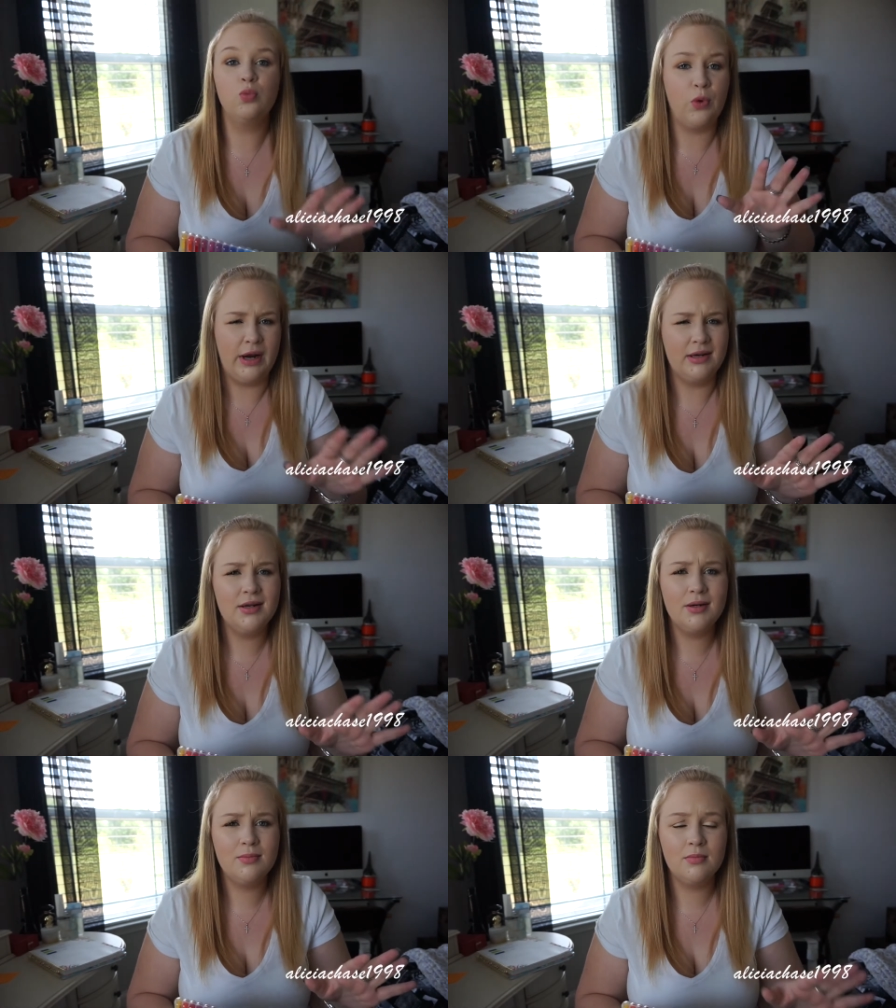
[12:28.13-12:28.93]

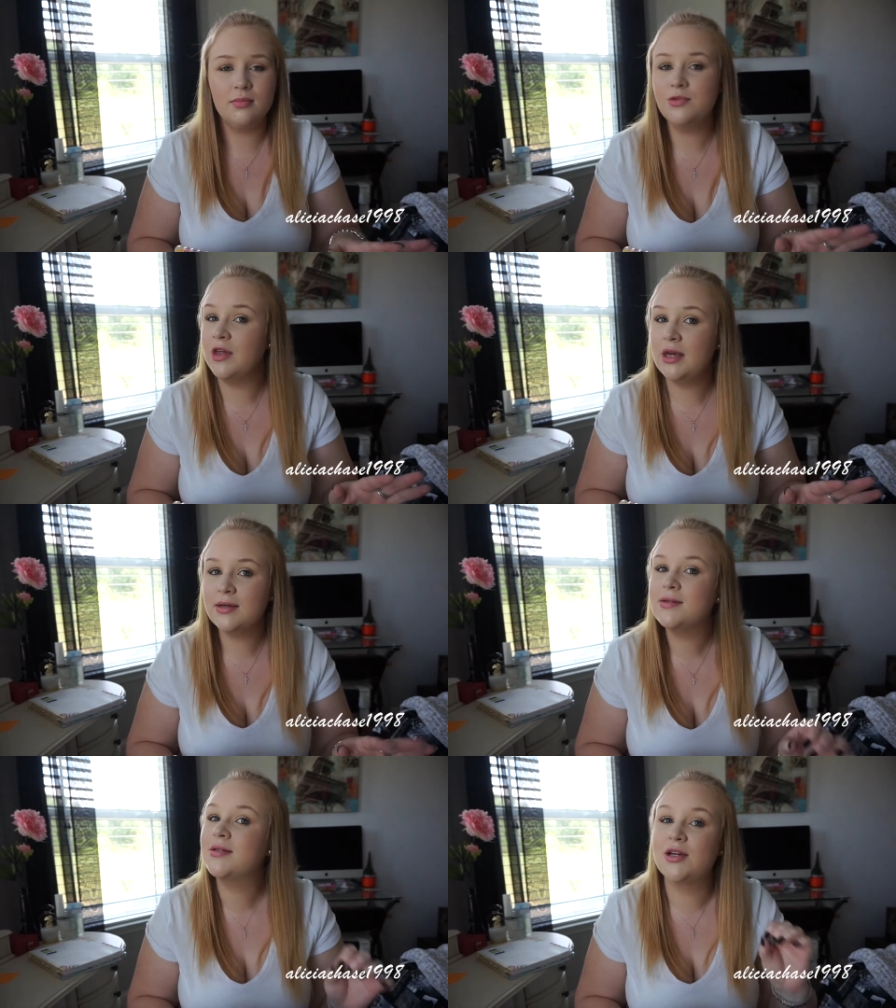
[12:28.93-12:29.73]
random
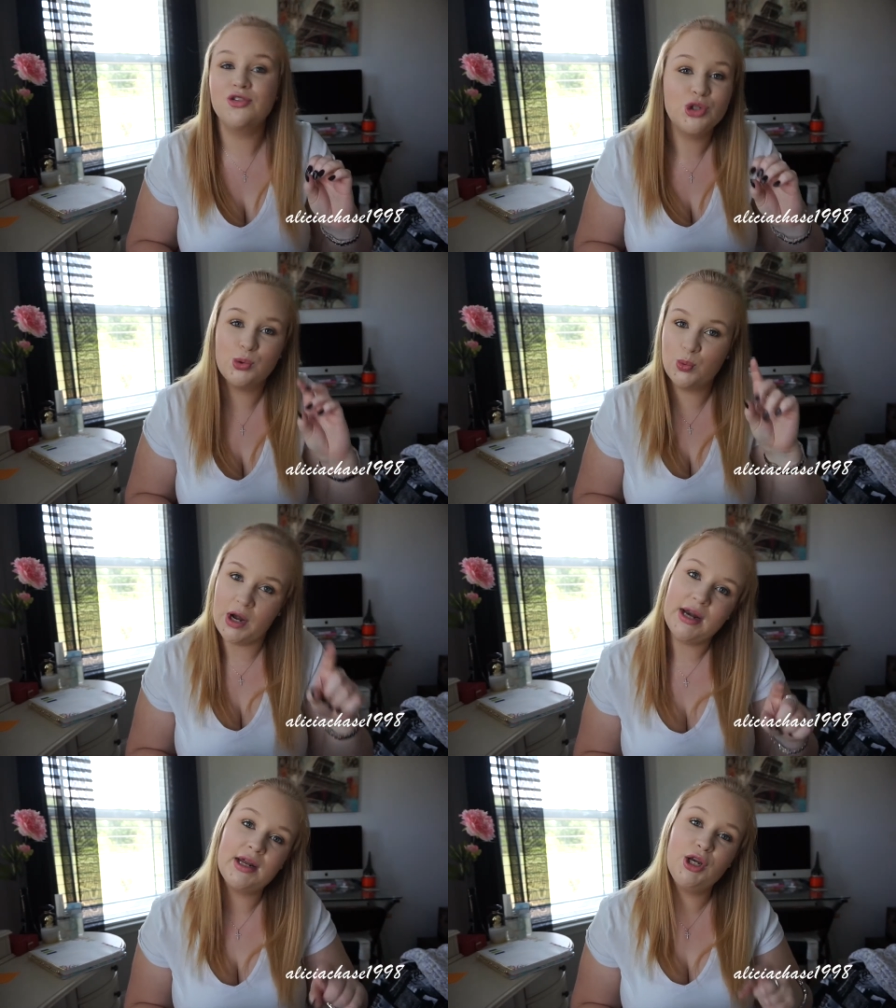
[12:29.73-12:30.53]
things, like just
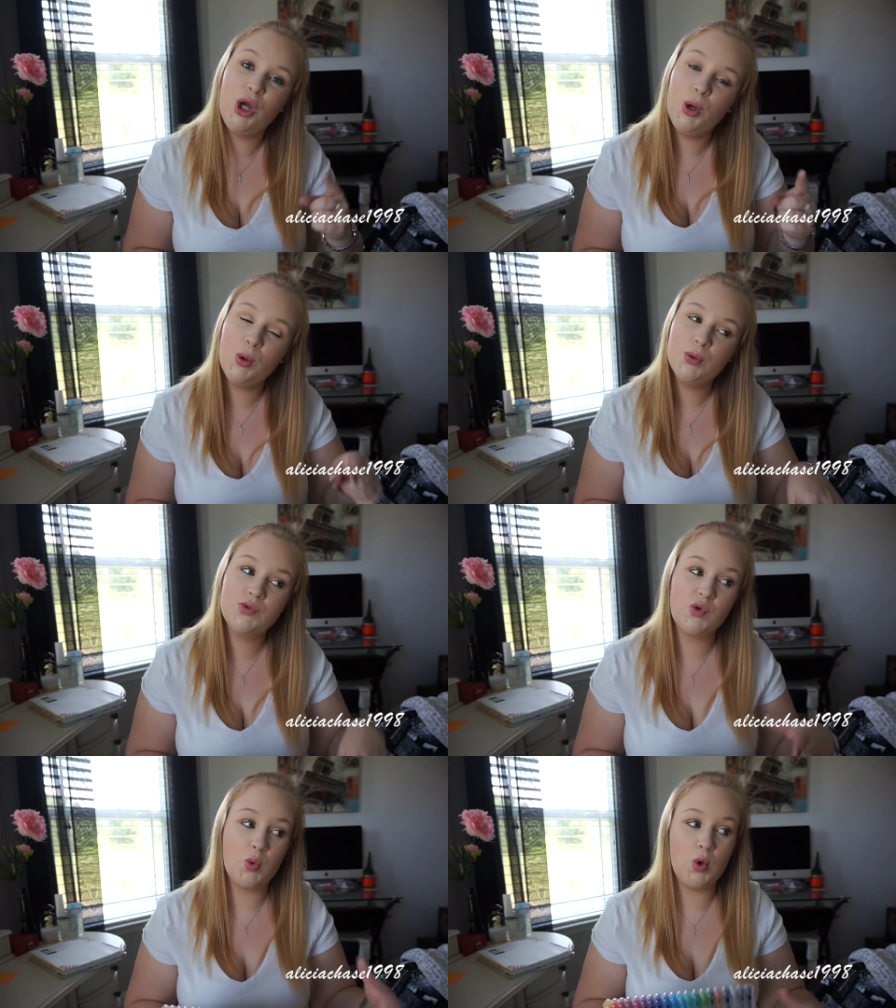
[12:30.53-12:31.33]
writing
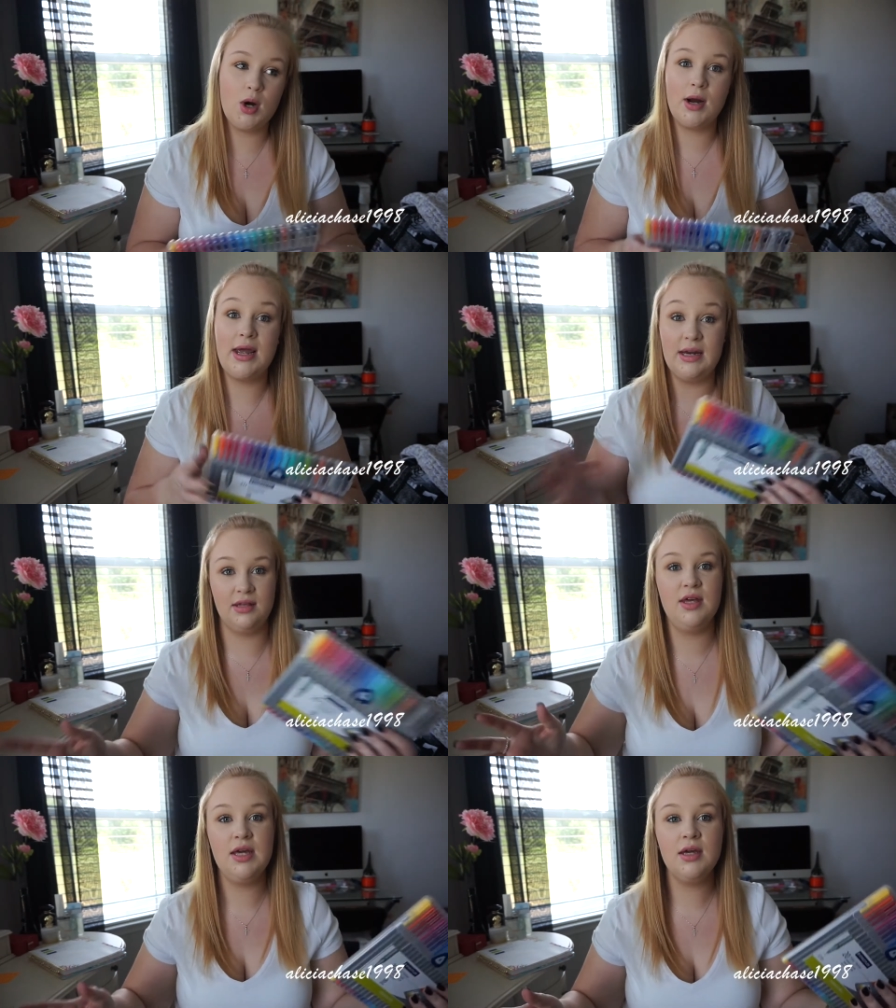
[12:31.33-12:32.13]
notes or
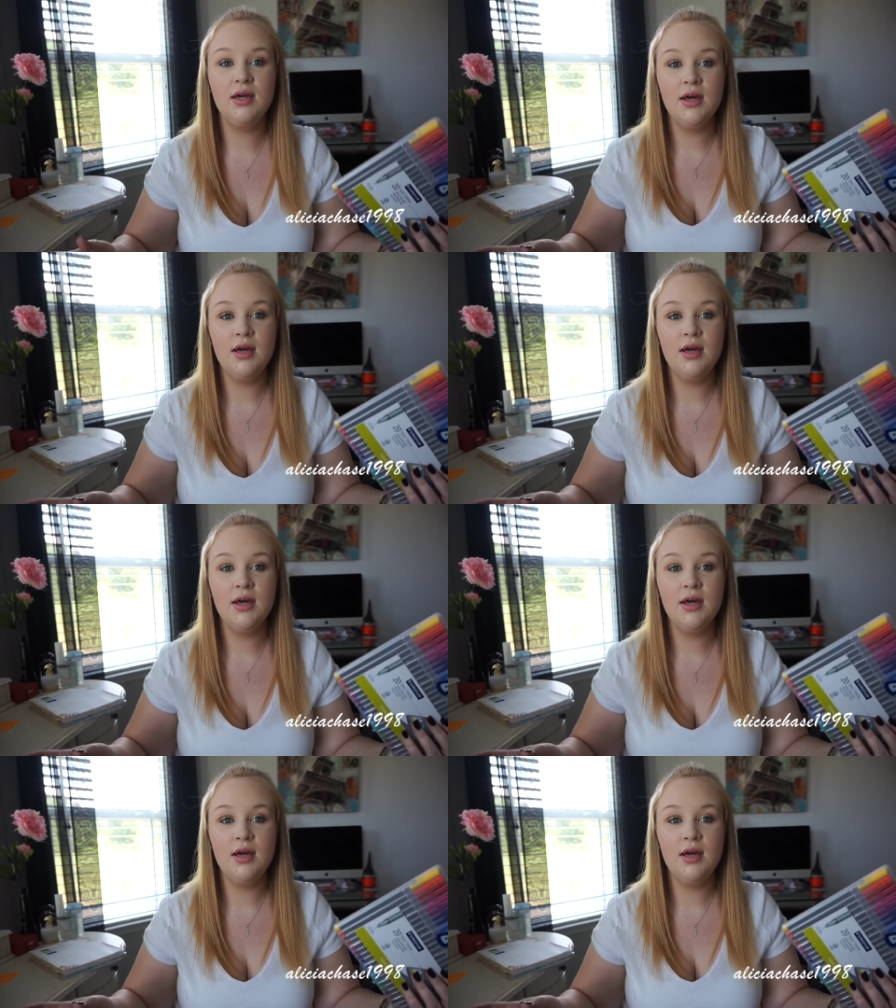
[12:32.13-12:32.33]
anything,